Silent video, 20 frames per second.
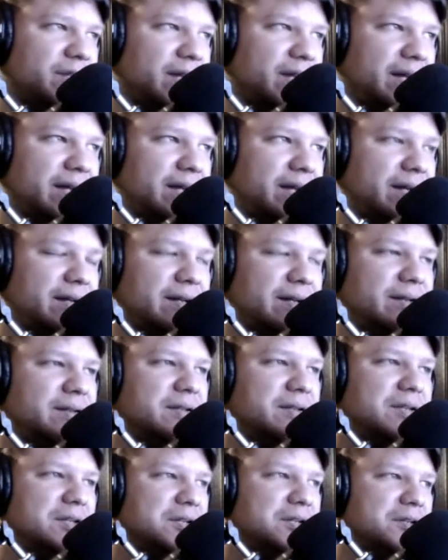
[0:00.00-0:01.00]
uh,
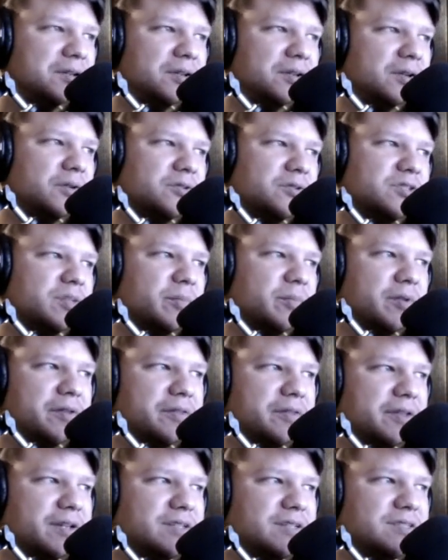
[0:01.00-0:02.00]
you know, some of
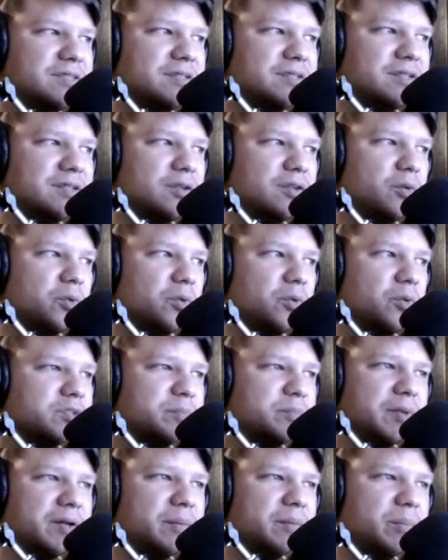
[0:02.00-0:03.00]
the things in the
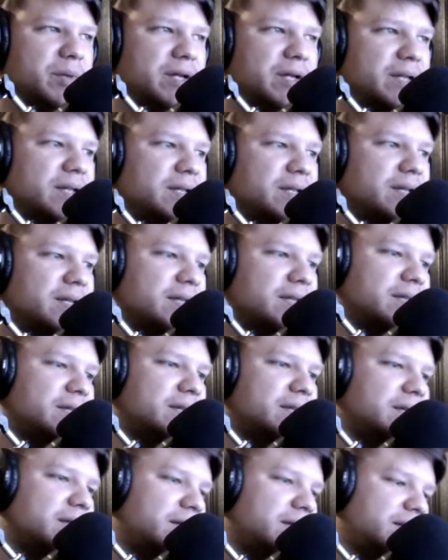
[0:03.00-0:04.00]
works. But but it
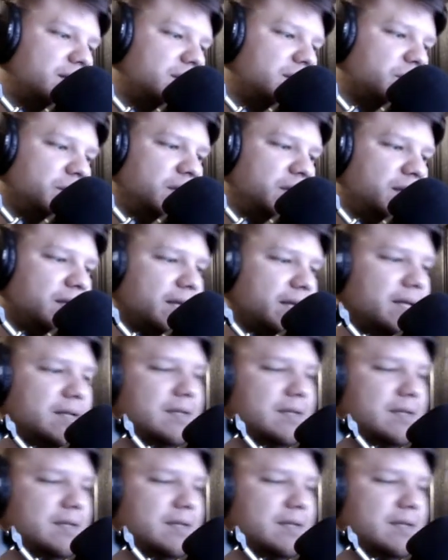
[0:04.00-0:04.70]
to me like